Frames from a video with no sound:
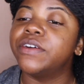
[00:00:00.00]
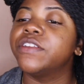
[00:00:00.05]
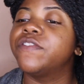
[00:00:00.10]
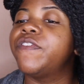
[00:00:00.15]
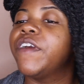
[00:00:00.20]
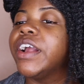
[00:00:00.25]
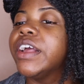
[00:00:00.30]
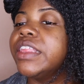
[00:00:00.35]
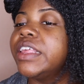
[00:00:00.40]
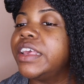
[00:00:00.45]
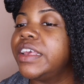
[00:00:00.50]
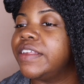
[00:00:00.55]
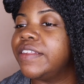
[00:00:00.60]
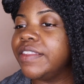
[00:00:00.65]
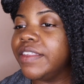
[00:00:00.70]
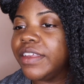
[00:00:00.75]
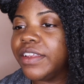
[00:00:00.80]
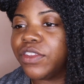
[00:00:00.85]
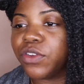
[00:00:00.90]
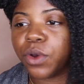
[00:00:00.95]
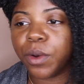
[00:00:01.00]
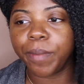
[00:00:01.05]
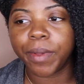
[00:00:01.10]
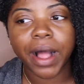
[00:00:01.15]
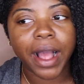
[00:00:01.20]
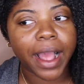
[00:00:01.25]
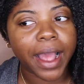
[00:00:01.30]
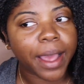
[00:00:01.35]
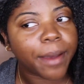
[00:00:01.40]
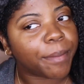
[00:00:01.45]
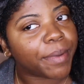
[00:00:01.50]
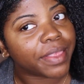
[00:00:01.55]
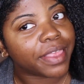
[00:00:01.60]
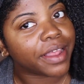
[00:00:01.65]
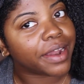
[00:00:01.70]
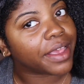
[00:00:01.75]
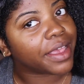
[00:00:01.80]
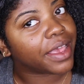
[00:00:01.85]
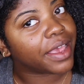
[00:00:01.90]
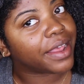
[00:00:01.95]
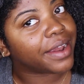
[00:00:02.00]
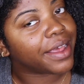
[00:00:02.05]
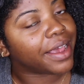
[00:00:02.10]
was fairly easy to apply, but then again